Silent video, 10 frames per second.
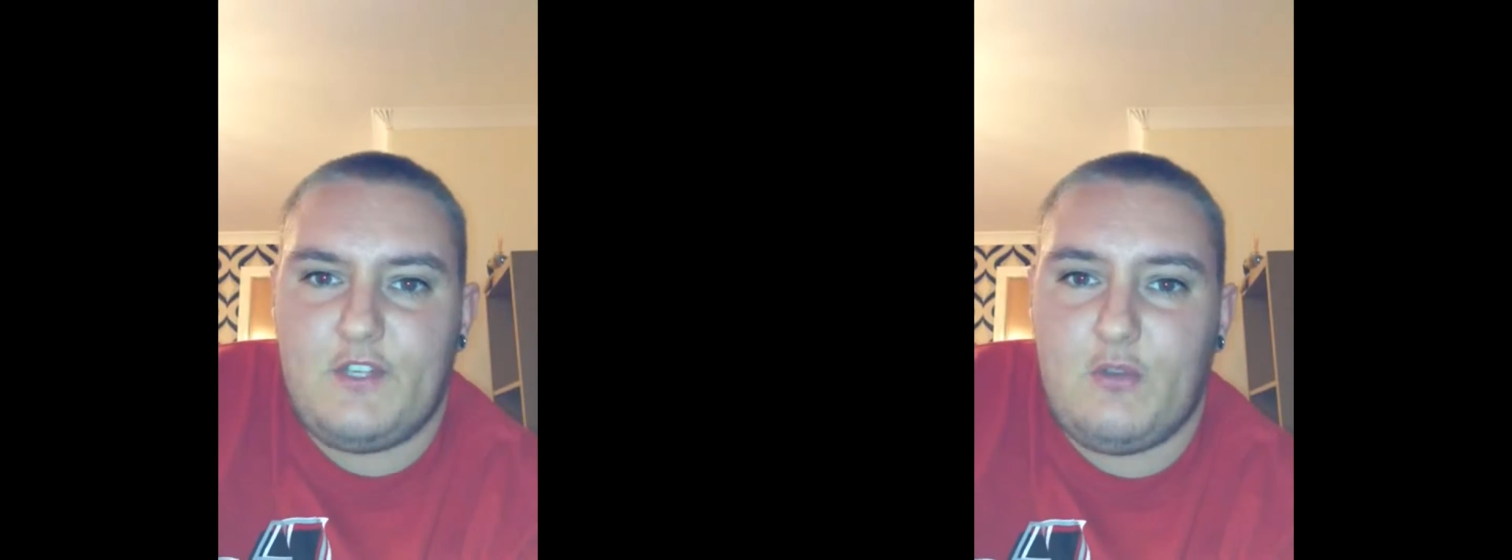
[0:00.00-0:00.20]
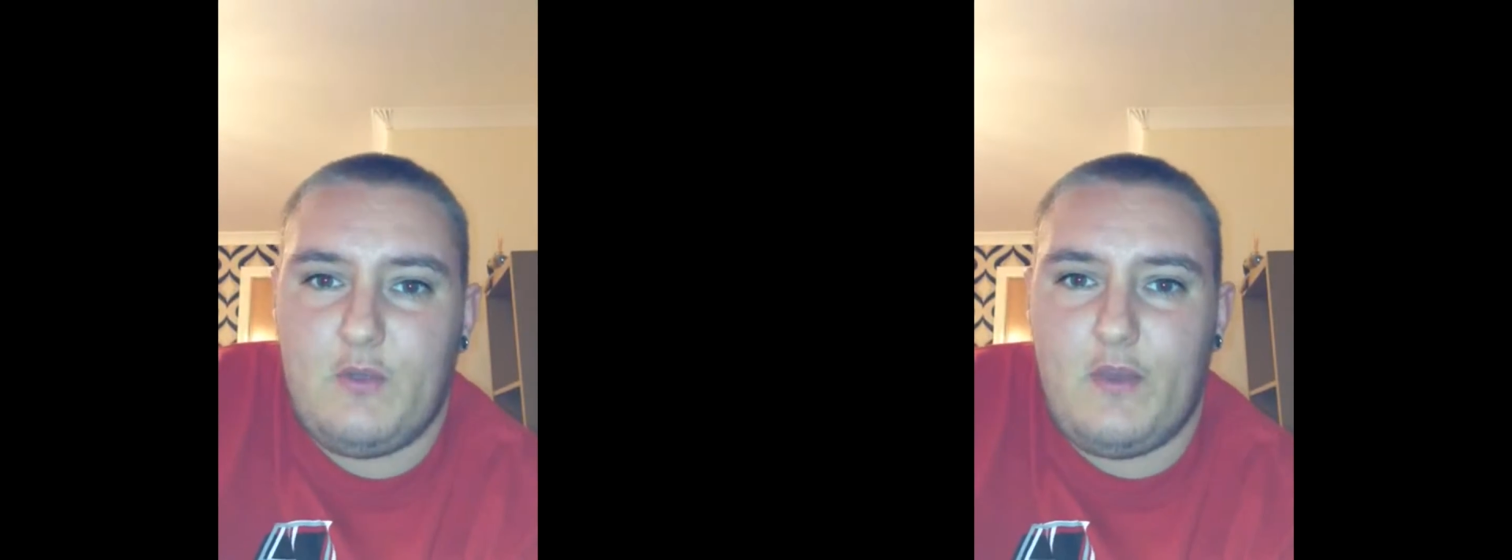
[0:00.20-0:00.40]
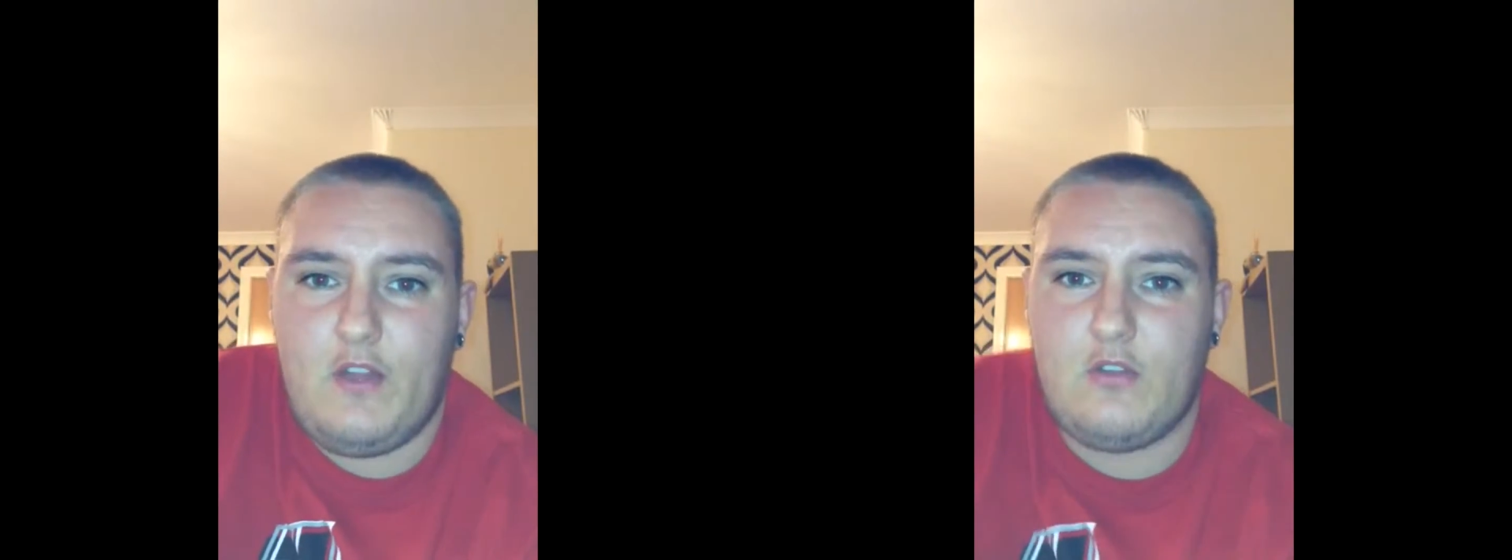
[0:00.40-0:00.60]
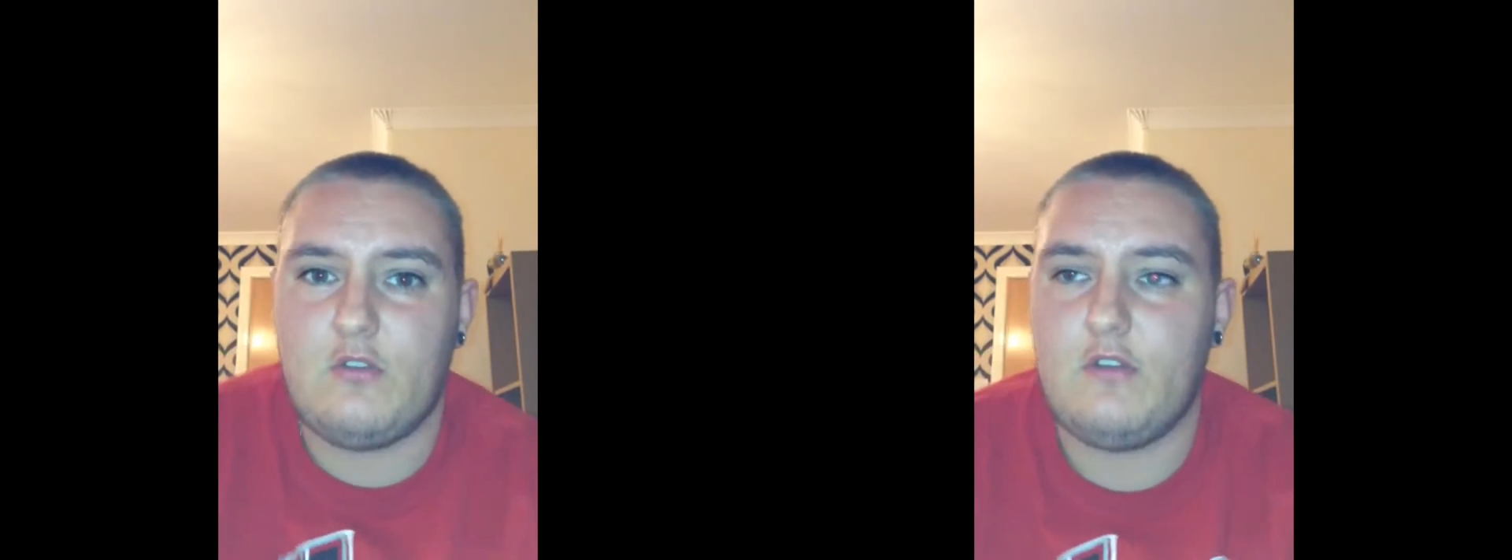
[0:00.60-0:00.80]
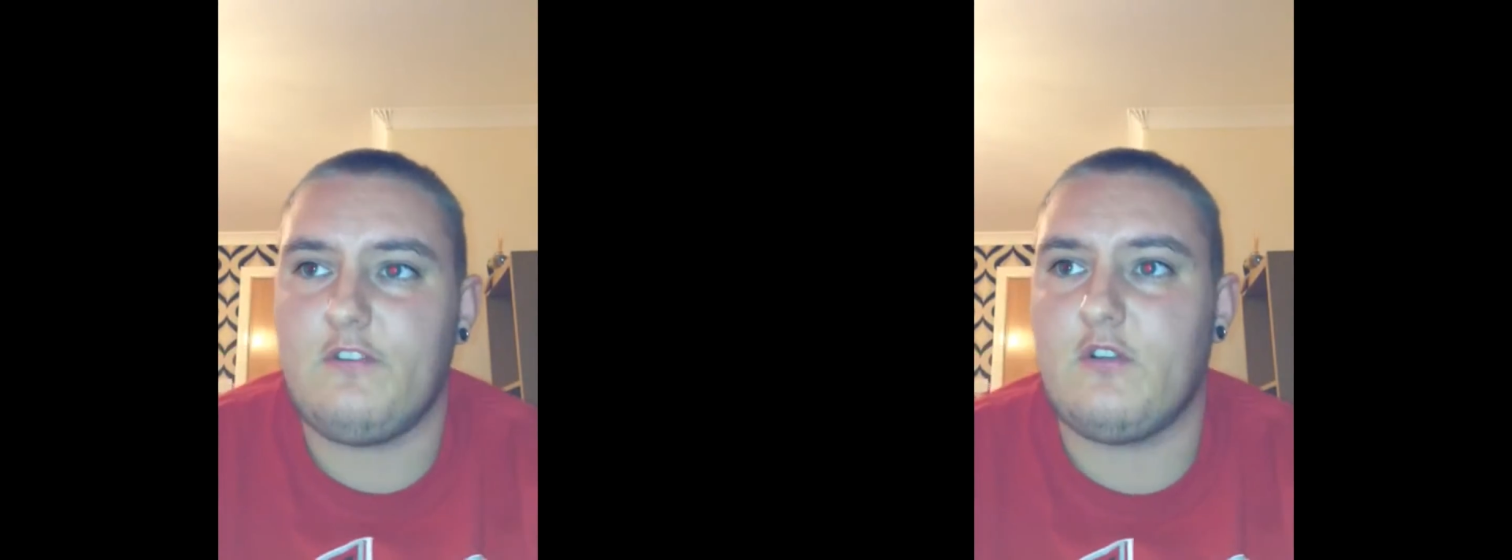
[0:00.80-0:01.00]
video a wee while
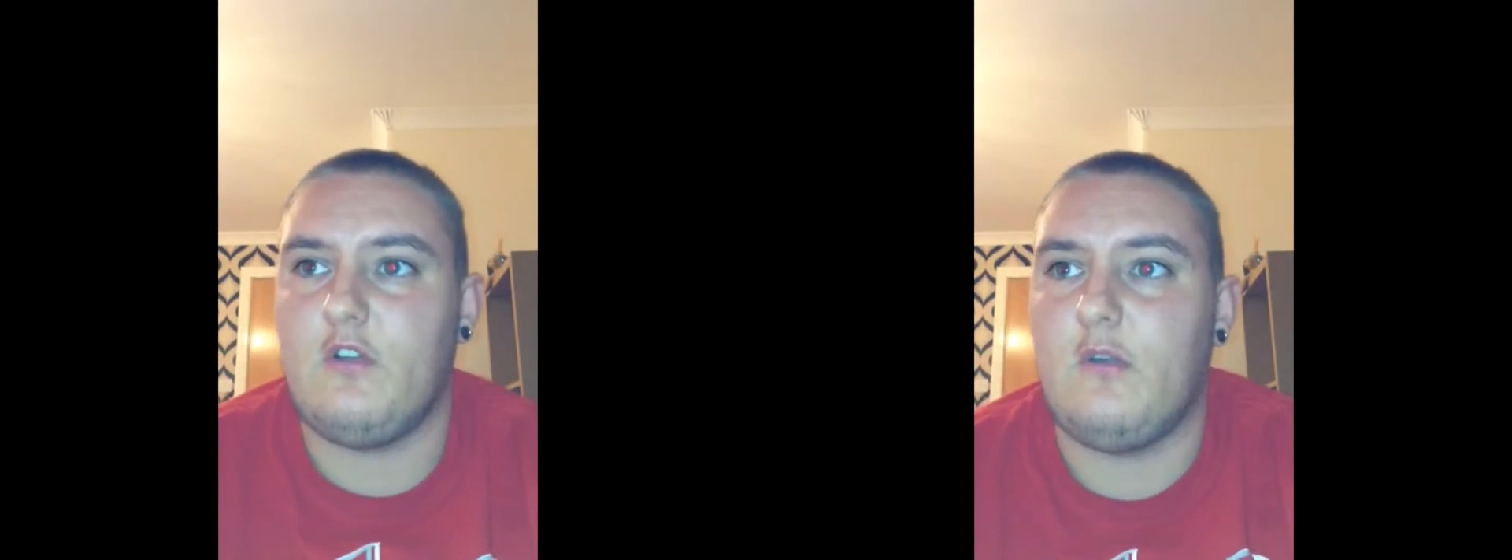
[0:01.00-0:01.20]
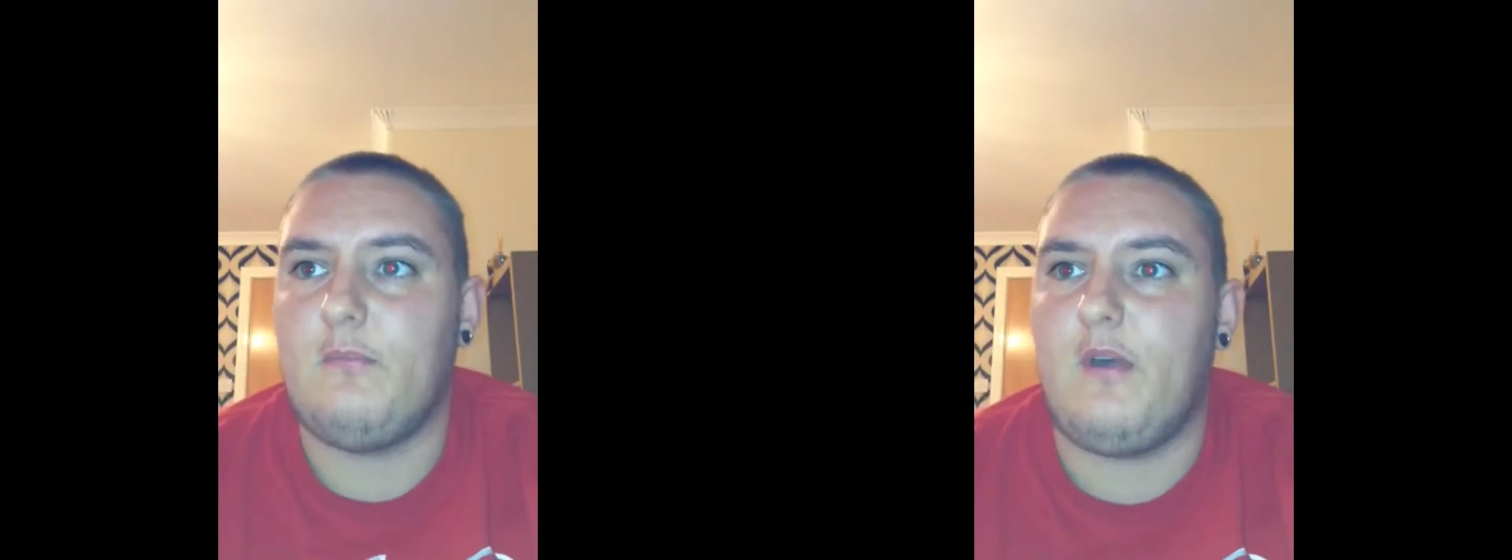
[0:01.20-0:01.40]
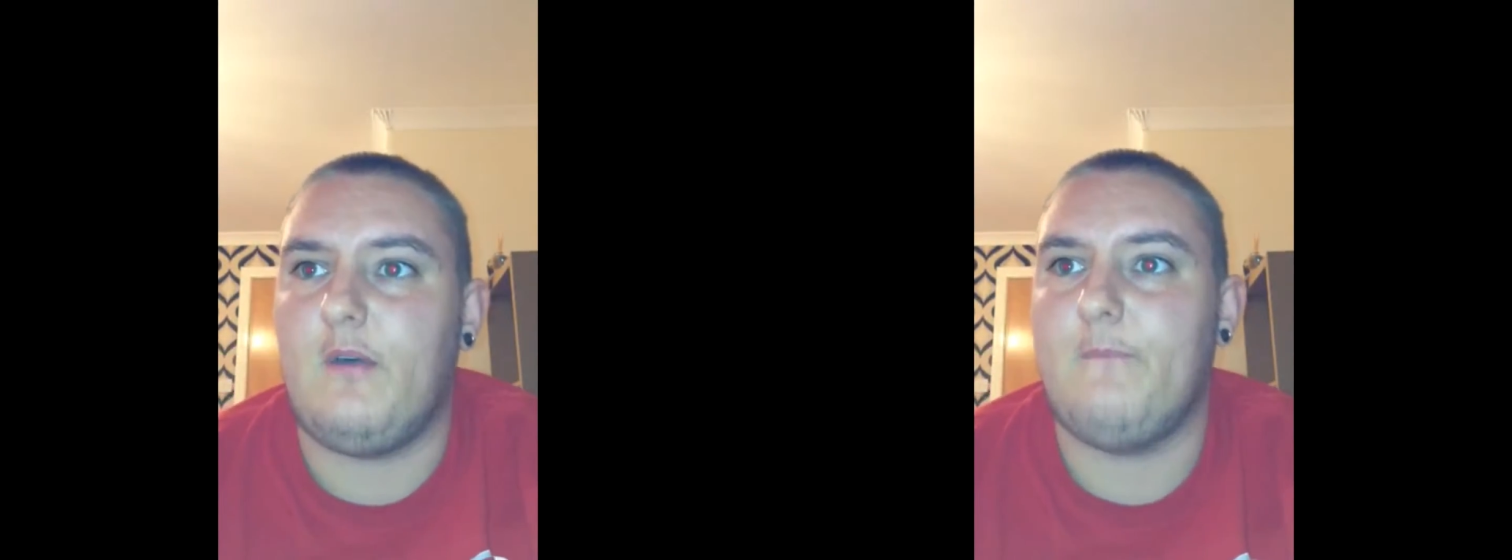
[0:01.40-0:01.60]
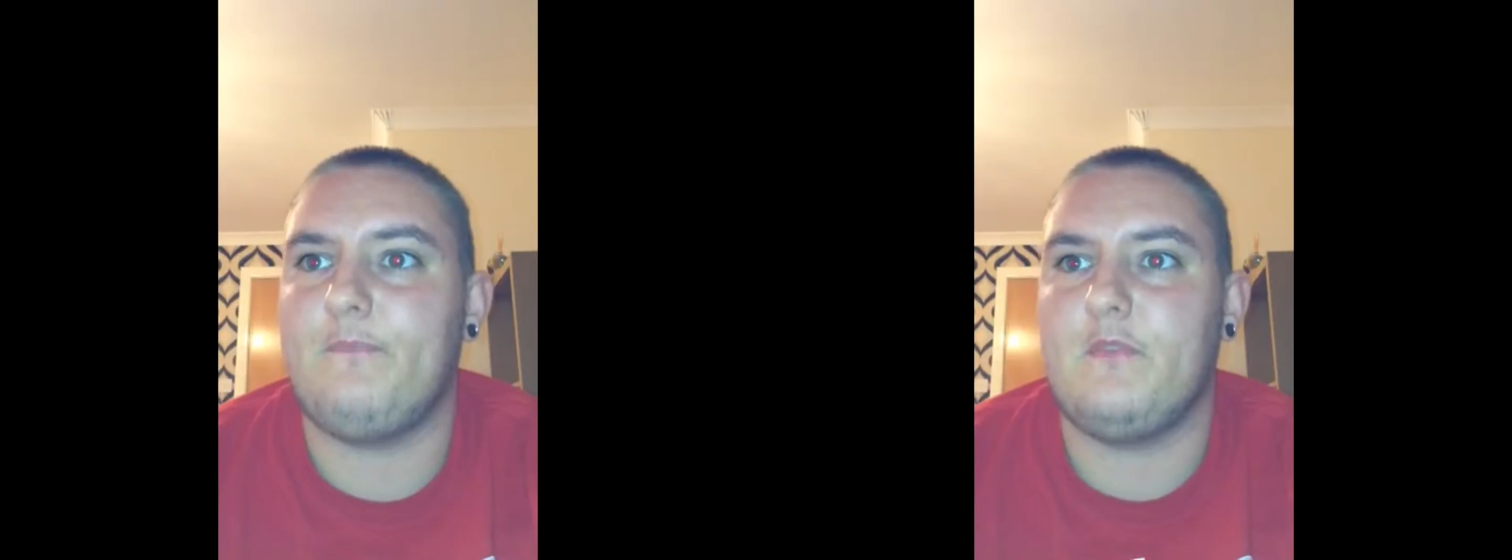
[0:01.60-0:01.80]
ago and I forgot, but